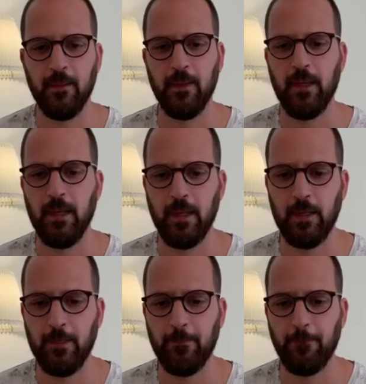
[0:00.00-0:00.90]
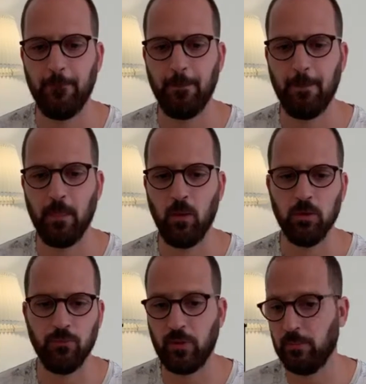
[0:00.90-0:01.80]

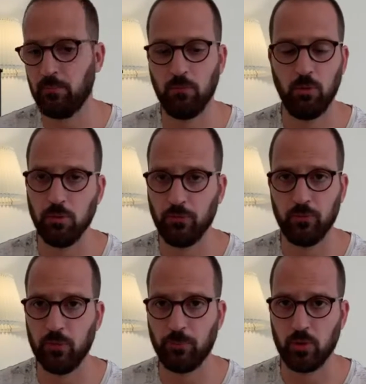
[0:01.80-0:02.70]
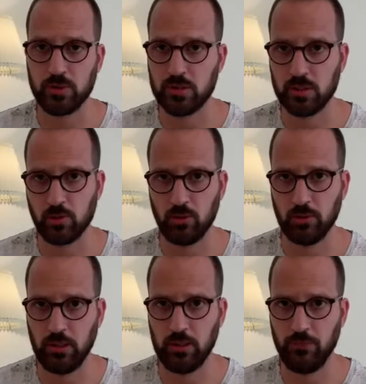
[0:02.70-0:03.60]
All of them, all of the processes, all
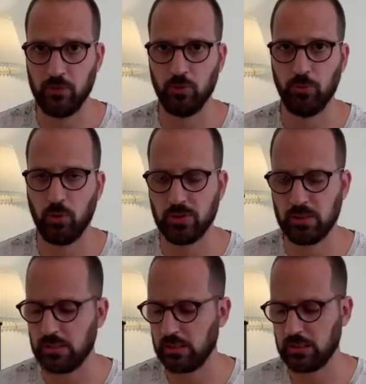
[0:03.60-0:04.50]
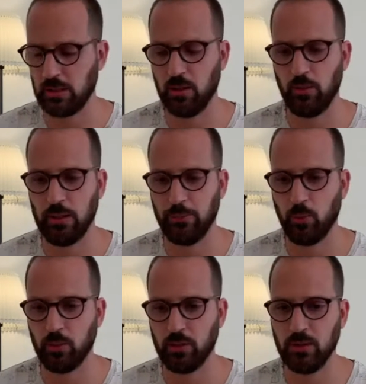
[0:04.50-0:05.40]
of the individual processes are
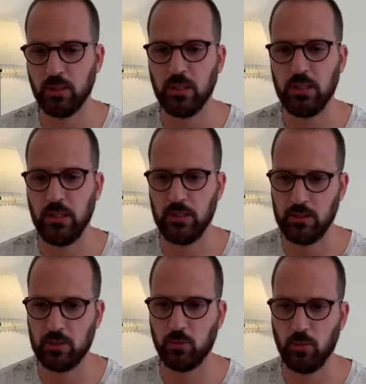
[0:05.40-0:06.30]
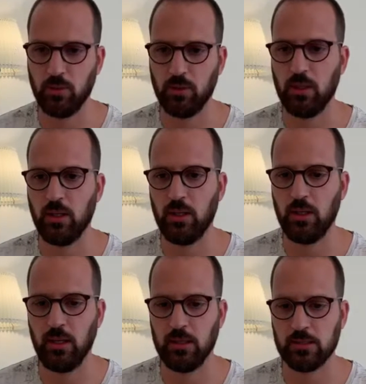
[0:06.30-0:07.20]
important, and this one
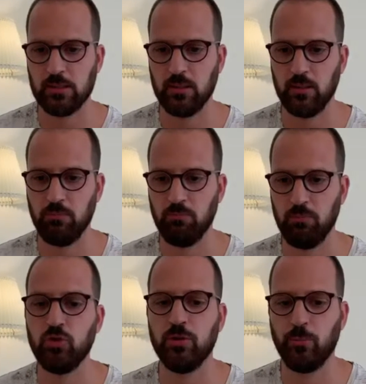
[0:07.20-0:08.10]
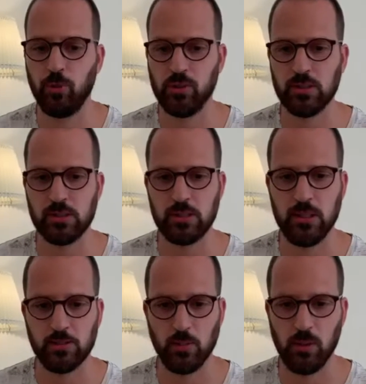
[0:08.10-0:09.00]
has a huge importance
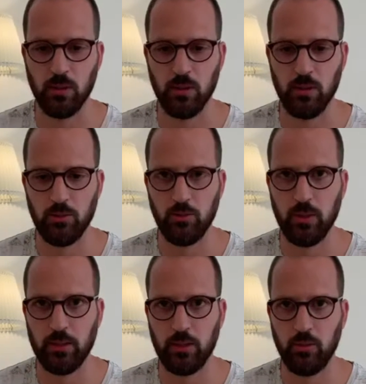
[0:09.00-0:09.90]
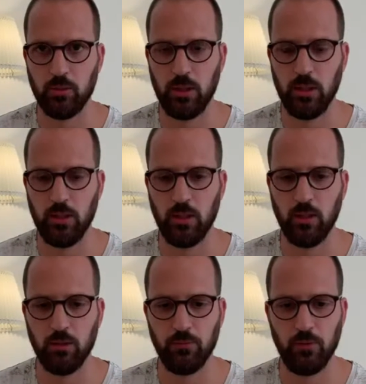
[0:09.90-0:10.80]
as well to get a good key
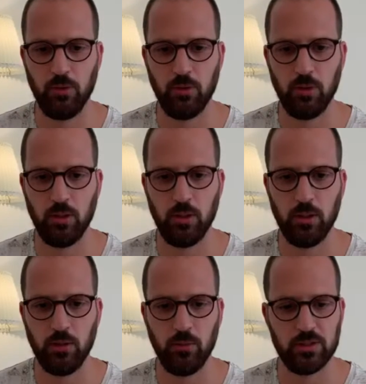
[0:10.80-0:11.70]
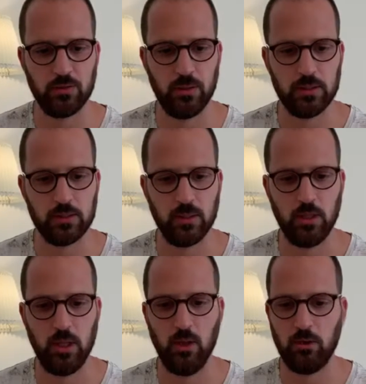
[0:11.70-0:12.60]
out of your green screens.
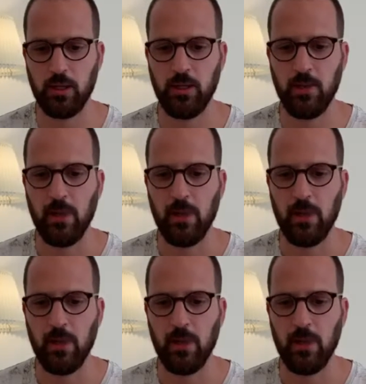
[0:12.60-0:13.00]
Okay,